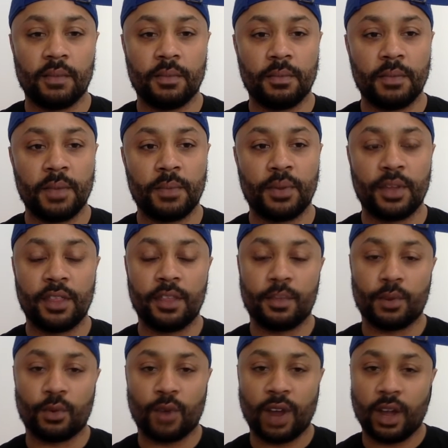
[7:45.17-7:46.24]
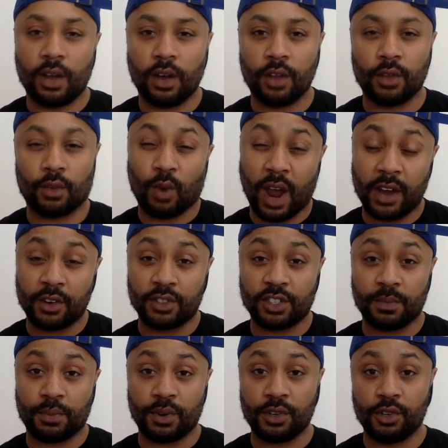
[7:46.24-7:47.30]
me putting them around other writers
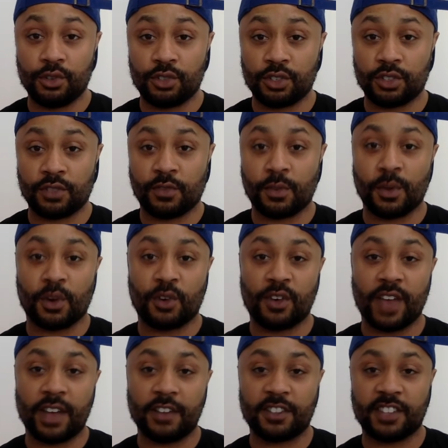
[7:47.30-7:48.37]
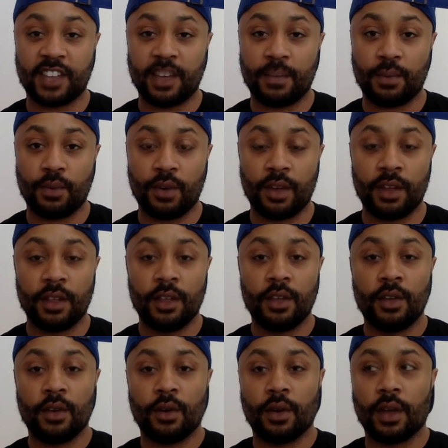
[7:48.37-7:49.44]
and producers from a creative standpoint?
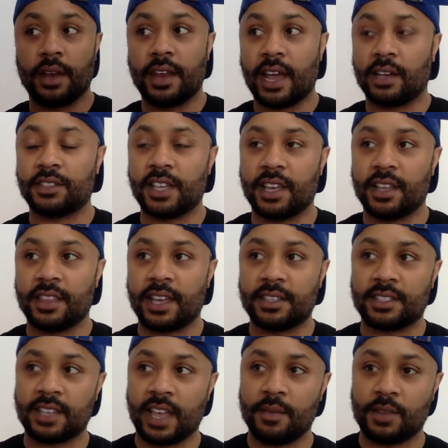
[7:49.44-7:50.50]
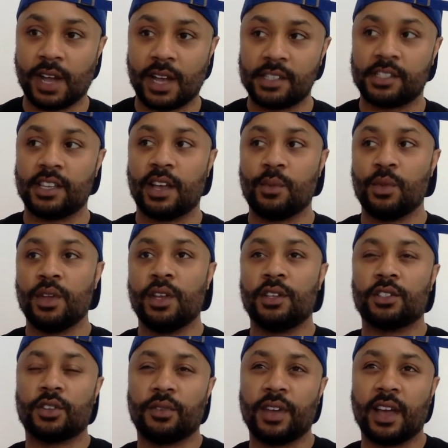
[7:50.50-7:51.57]
And now take that same concept.
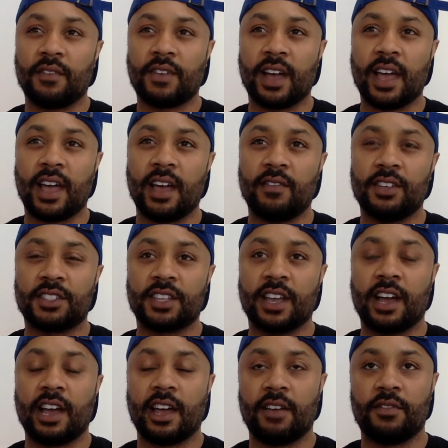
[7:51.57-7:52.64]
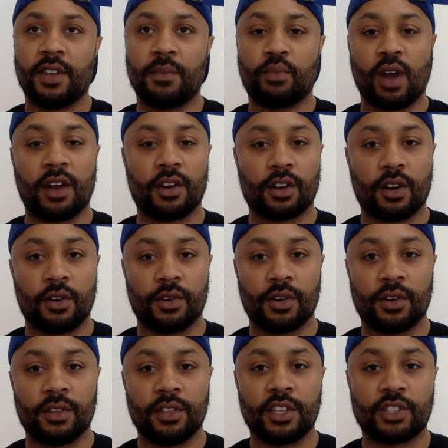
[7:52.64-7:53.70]
So now if let's say I have a product owner
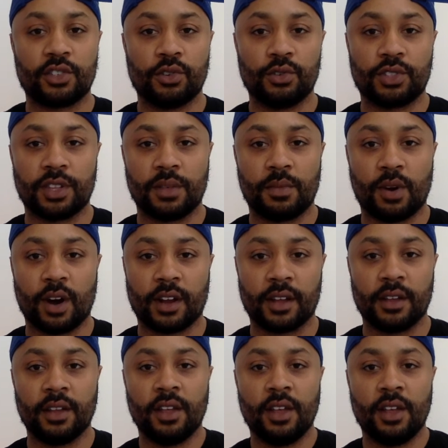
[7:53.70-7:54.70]
that's new to the market,